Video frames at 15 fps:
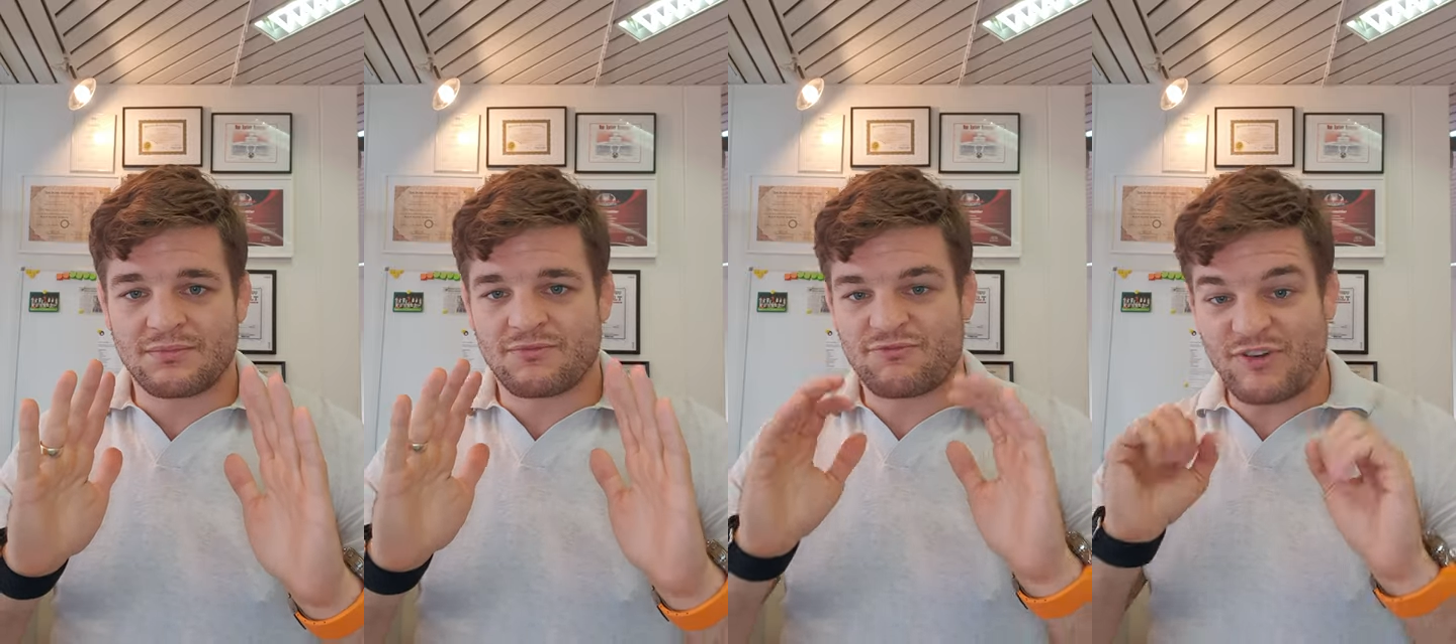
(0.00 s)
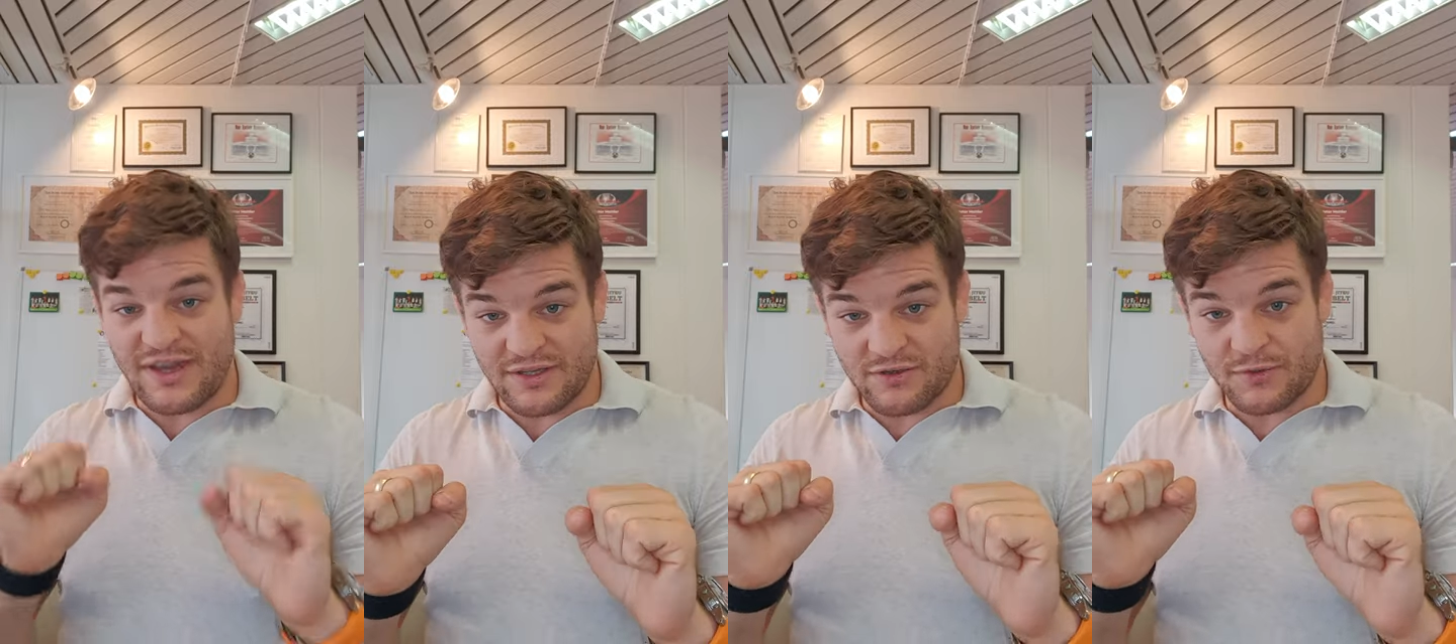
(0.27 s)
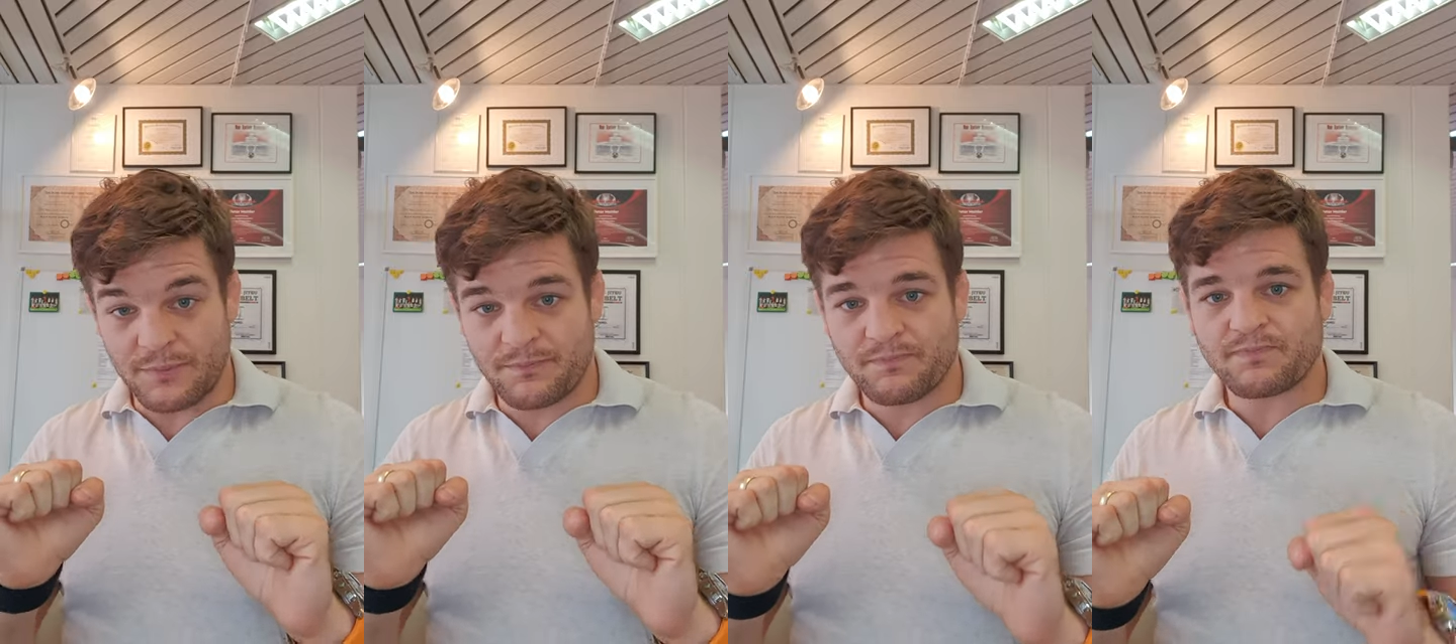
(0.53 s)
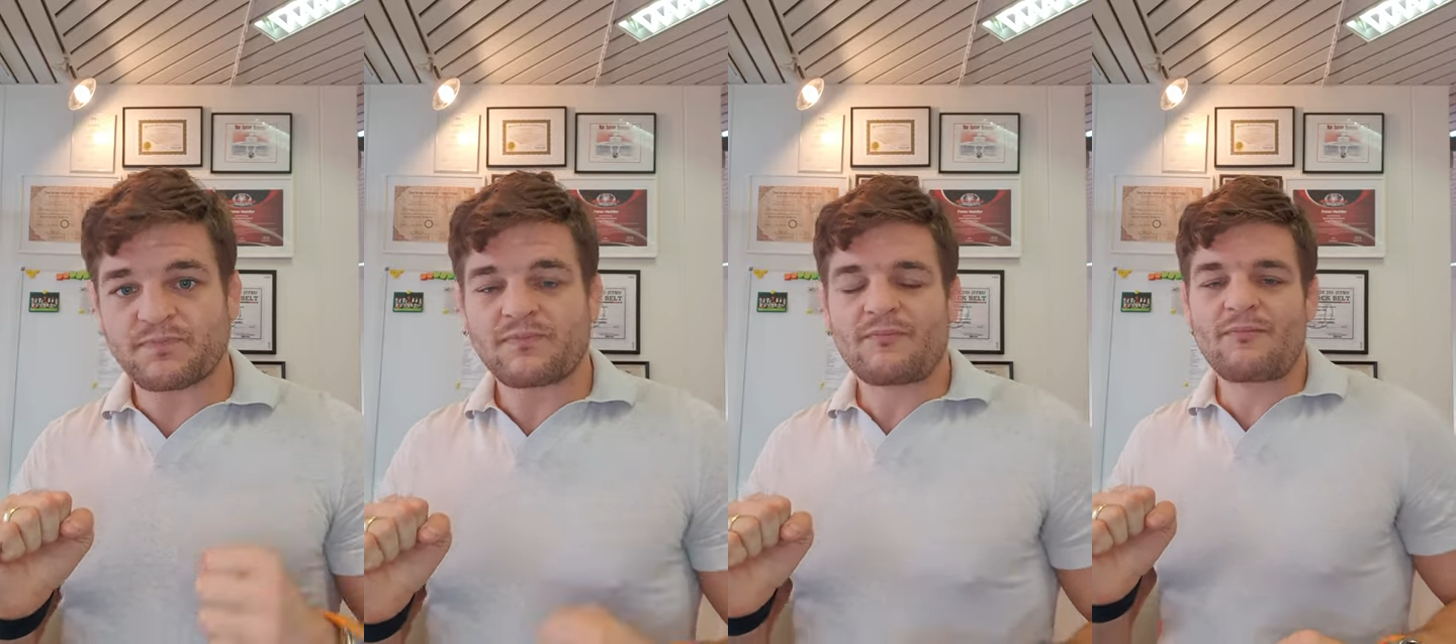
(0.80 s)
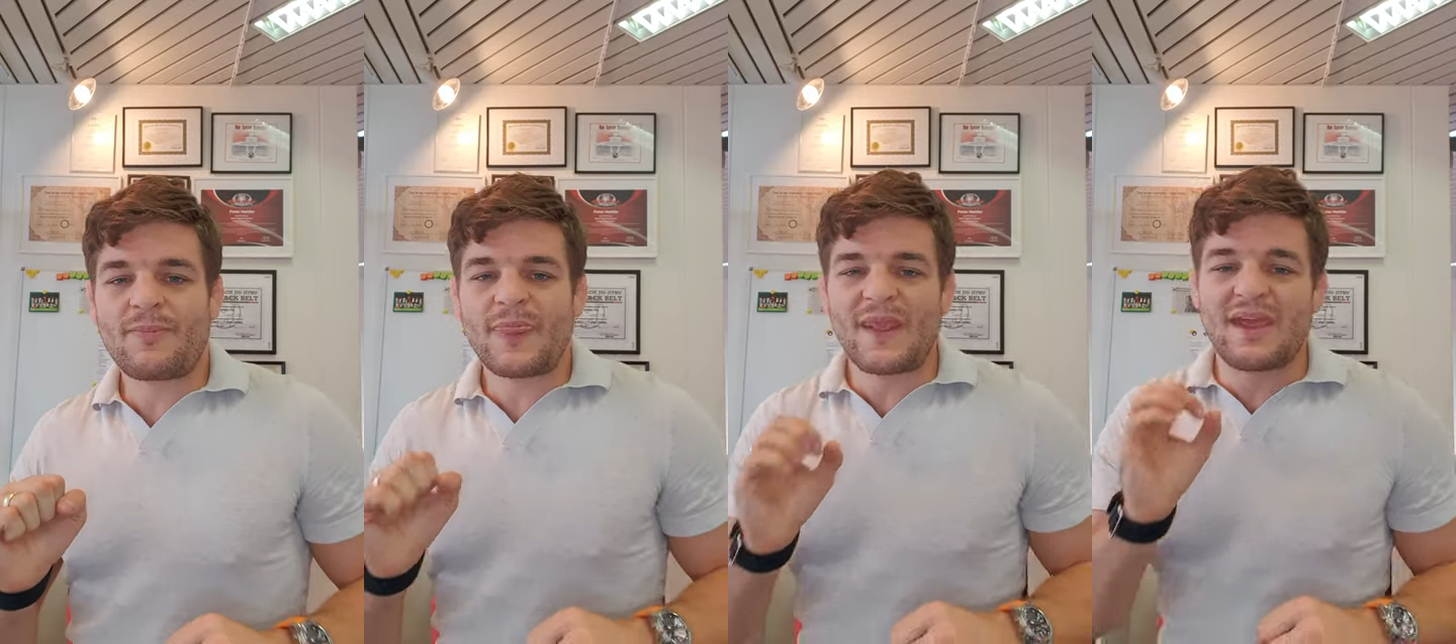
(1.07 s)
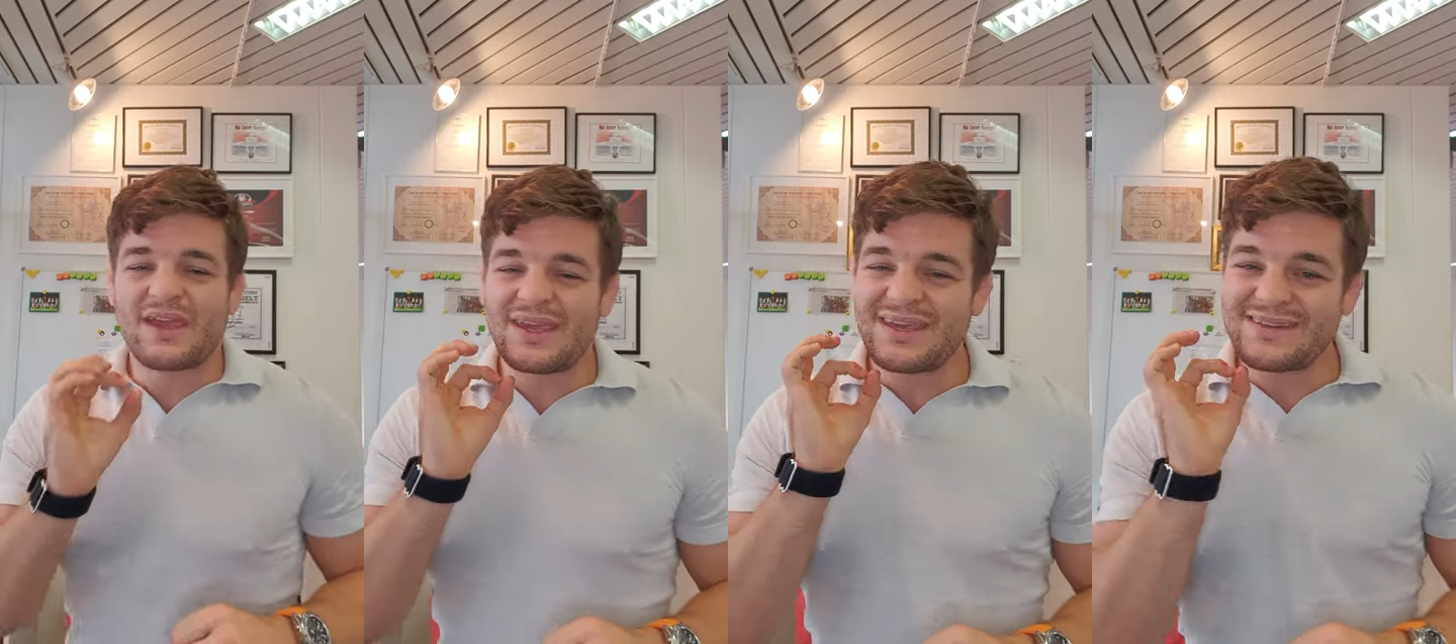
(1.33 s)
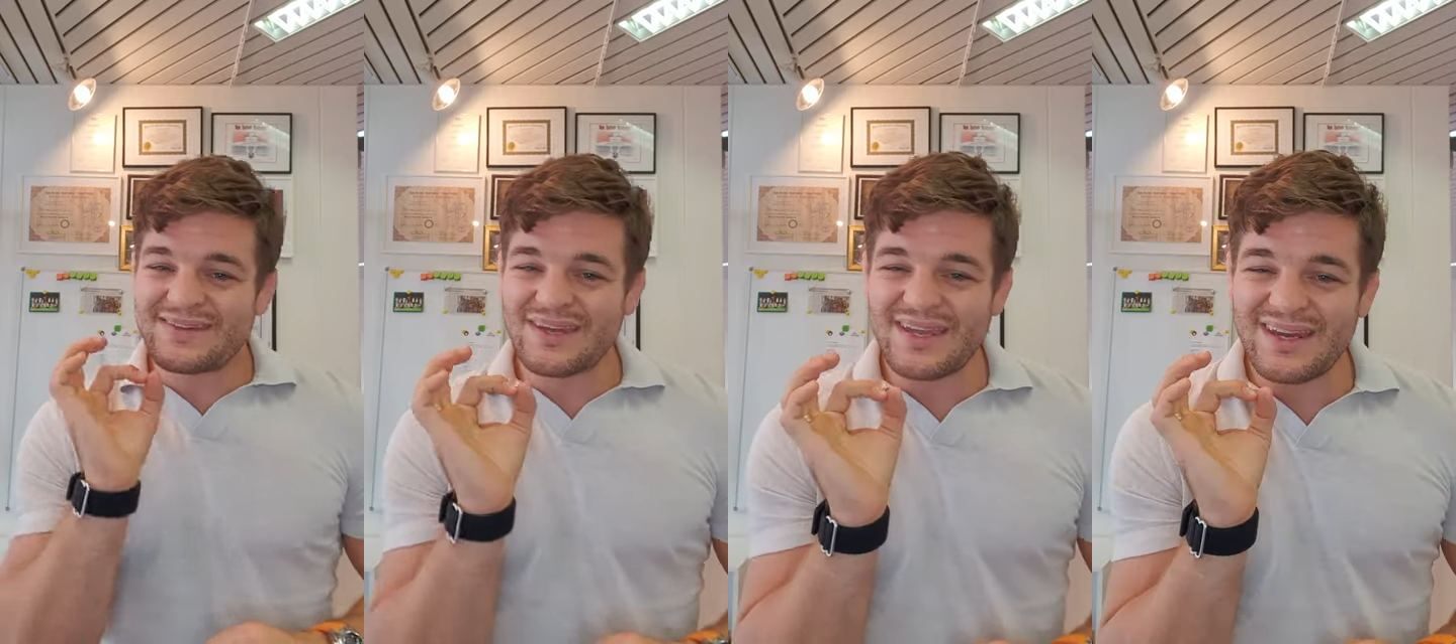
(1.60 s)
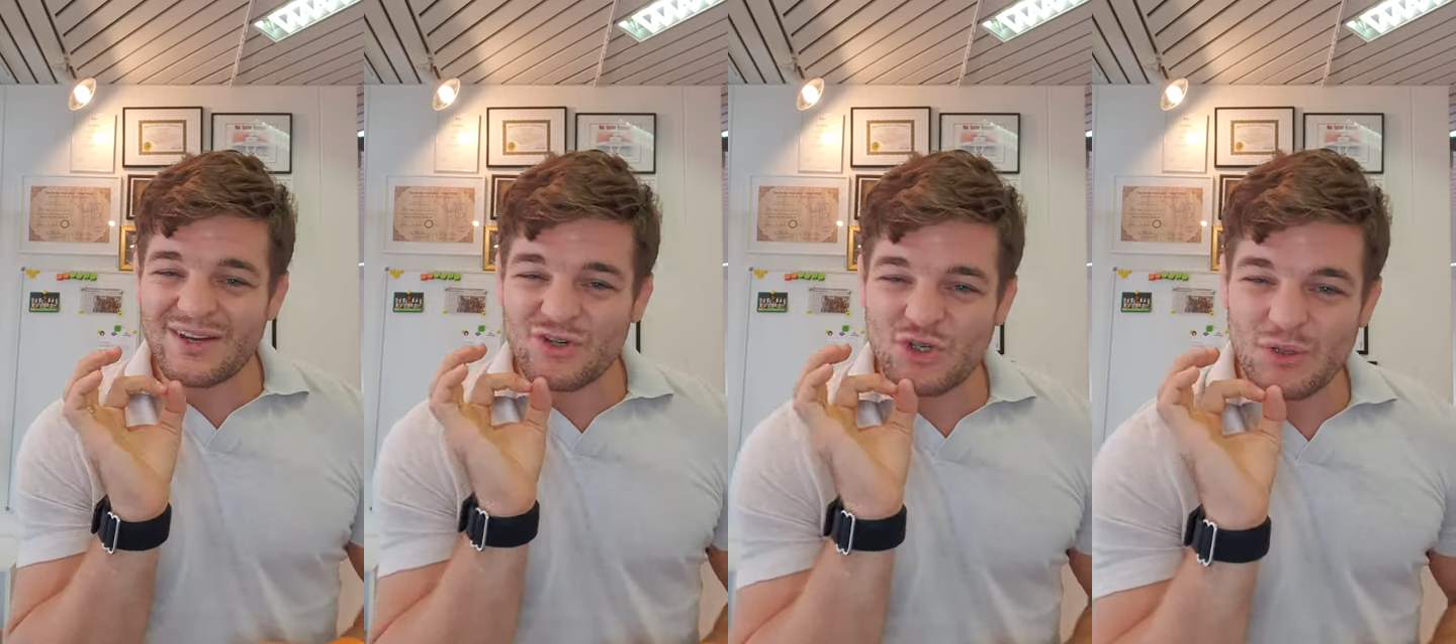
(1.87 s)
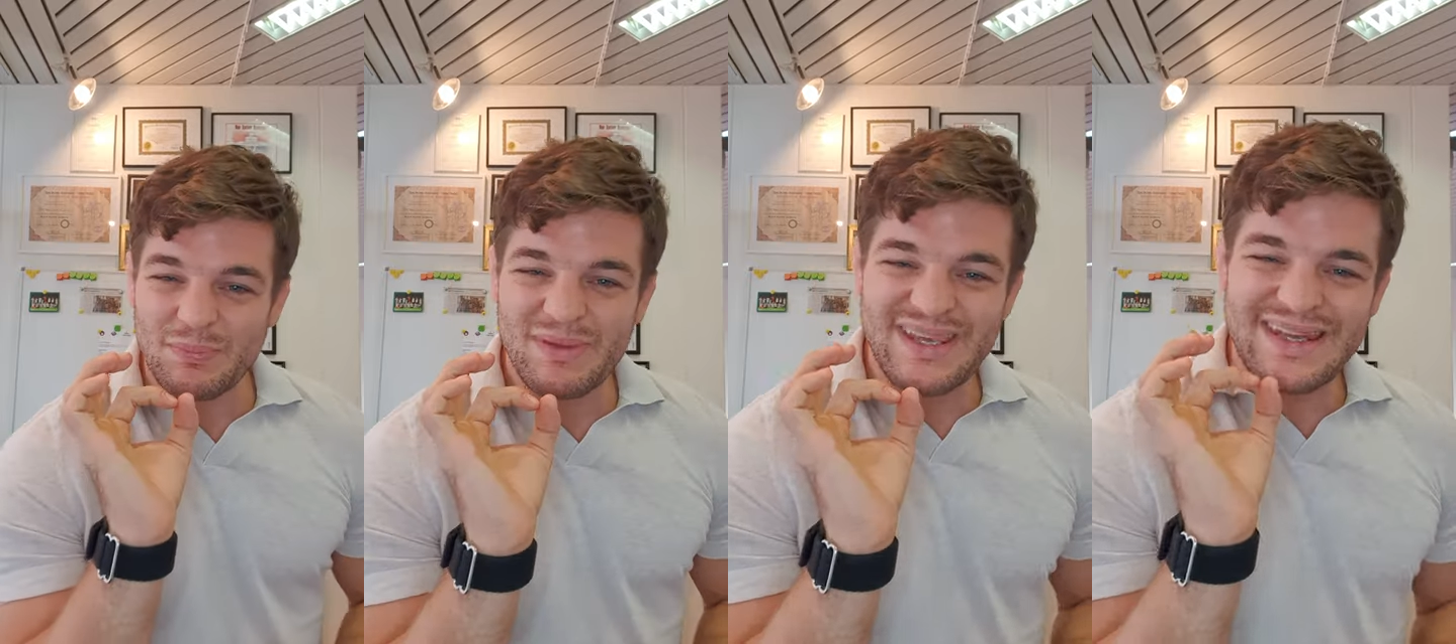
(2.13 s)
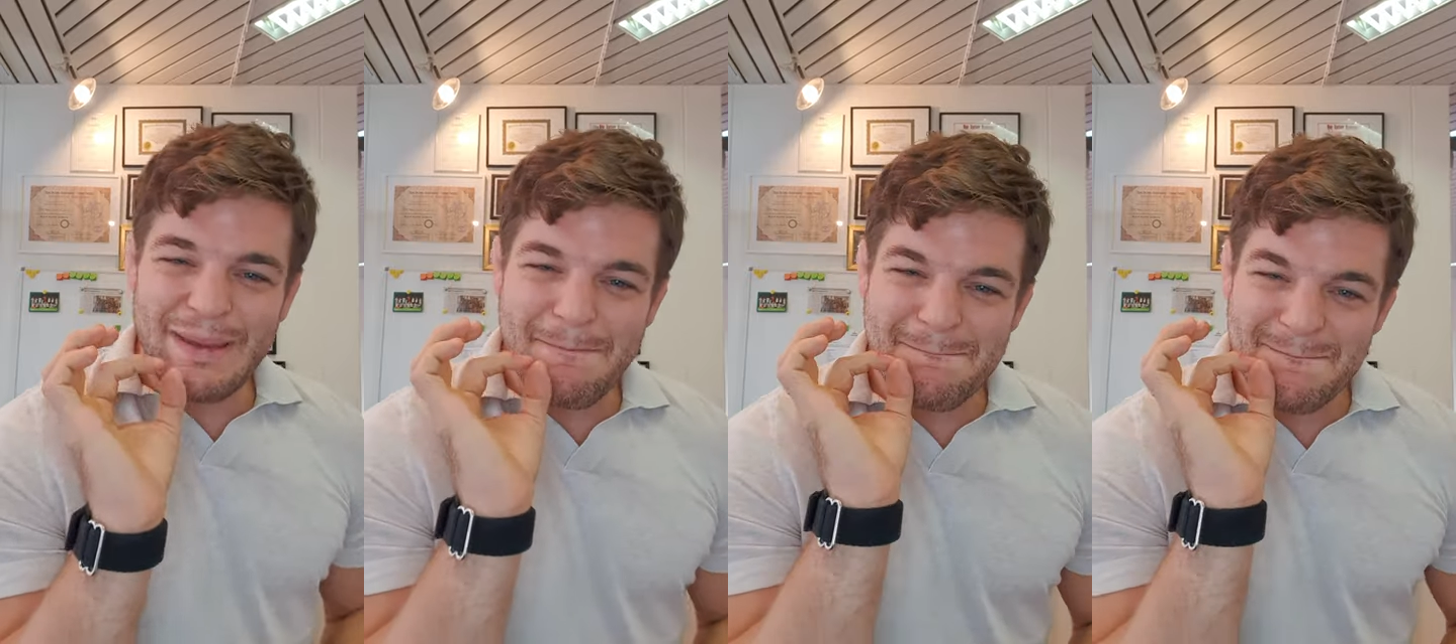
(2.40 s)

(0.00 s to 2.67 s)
-hand fighter. It's here to be the